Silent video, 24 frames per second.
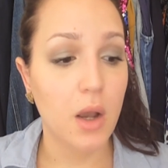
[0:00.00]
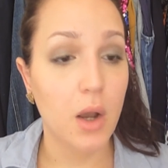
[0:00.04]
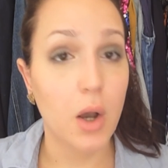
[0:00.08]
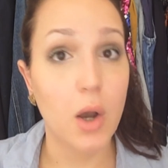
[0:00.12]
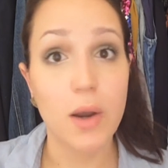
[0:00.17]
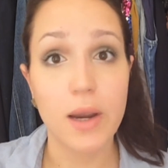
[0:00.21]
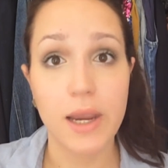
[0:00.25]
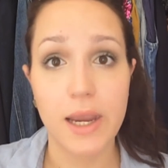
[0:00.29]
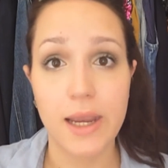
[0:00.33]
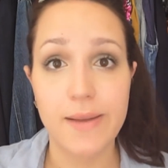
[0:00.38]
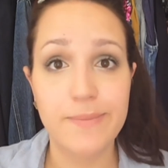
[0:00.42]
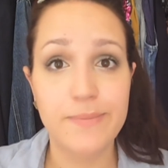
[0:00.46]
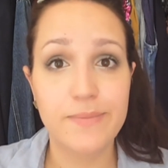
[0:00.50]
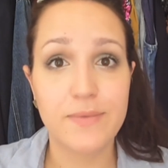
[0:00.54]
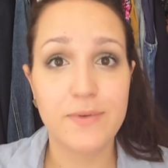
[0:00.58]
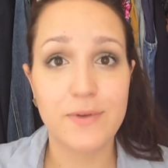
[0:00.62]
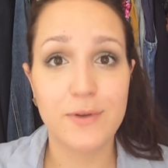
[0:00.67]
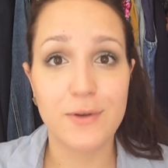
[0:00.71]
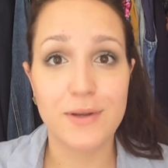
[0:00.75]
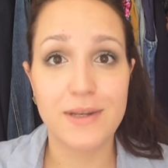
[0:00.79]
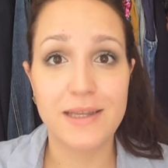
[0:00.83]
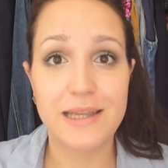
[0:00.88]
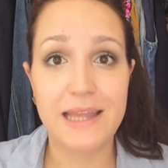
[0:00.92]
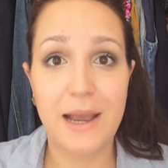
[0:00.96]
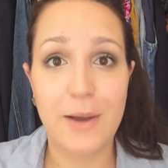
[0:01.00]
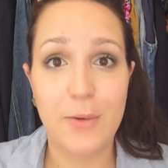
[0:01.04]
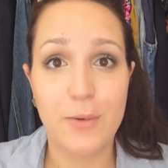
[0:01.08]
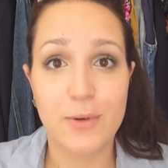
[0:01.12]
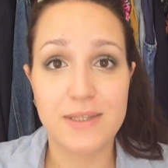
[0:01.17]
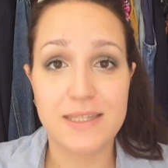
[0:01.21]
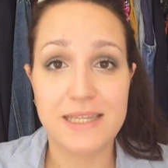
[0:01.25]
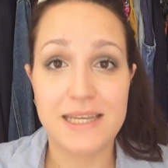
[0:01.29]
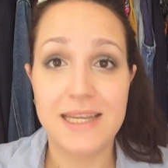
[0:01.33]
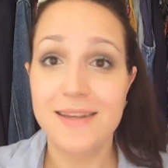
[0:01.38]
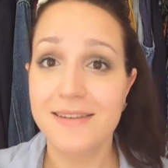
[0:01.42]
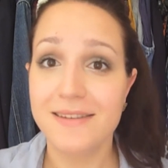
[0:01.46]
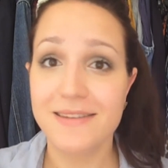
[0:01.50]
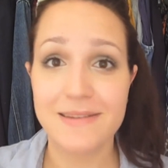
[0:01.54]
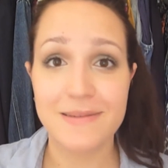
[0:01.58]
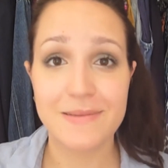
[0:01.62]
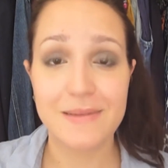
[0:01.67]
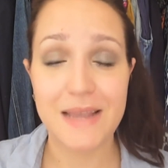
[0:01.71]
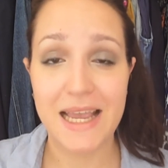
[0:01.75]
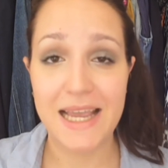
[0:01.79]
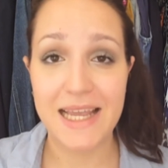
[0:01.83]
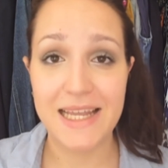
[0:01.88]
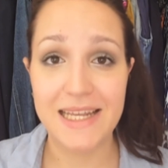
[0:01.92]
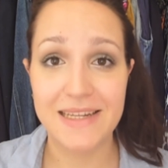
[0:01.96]
Okay, so that was it,
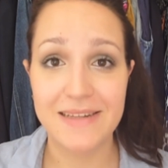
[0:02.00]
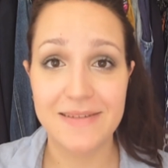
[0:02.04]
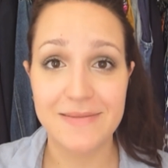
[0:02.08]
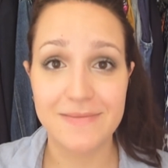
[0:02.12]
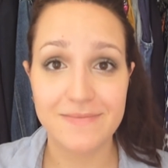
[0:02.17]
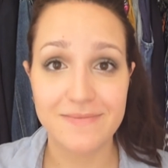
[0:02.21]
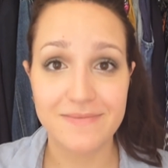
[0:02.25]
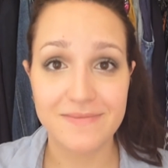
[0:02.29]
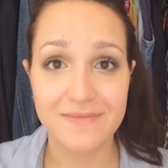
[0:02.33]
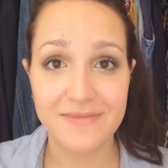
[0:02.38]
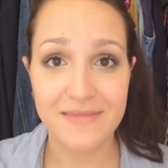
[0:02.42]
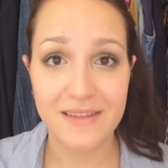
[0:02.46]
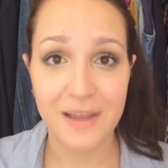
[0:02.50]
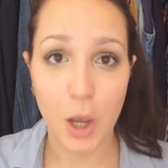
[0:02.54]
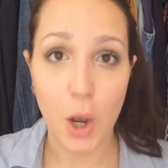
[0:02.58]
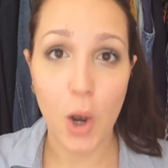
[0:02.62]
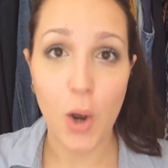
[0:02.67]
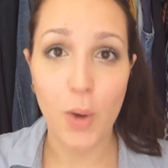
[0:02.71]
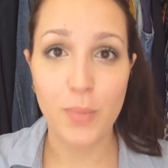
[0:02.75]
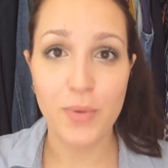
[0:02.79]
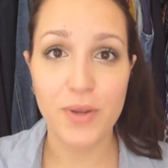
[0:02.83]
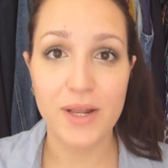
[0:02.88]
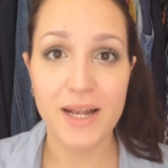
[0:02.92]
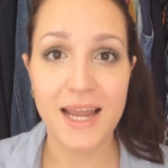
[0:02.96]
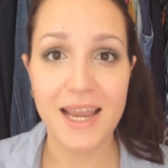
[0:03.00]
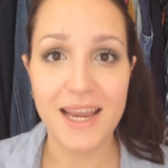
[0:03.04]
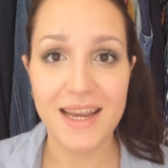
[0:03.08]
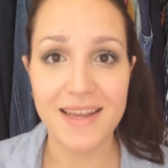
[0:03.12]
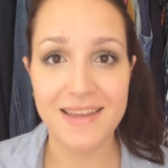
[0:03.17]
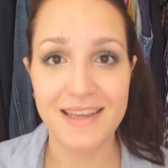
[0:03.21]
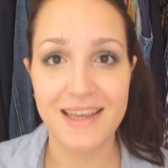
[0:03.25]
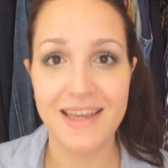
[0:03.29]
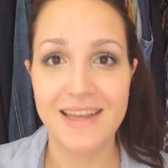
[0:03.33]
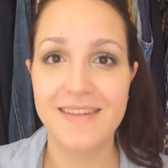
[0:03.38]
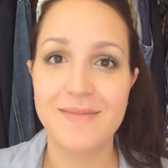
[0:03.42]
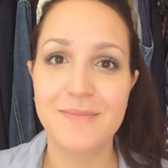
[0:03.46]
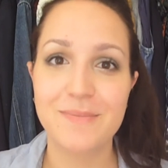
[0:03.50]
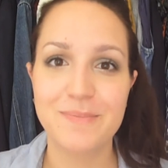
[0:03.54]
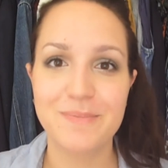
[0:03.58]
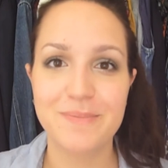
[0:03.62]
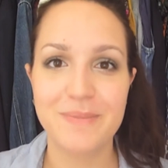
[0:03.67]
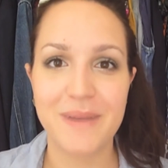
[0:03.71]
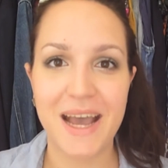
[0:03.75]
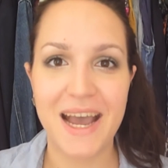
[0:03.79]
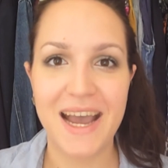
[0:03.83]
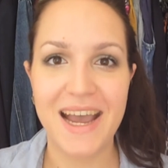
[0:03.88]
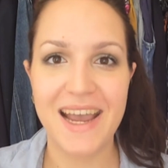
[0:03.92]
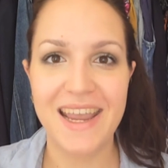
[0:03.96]
and hope you liked it.
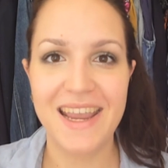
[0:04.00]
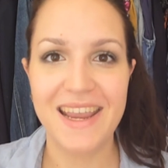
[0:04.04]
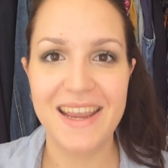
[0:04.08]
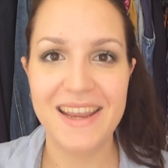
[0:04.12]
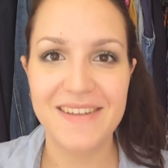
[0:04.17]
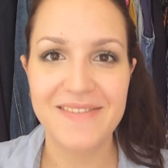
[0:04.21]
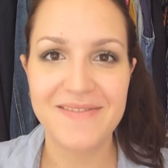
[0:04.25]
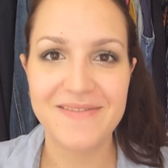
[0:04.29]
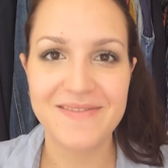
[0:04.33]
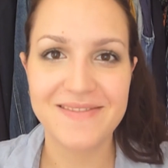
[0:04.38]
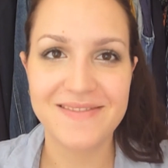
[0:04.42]
Bye.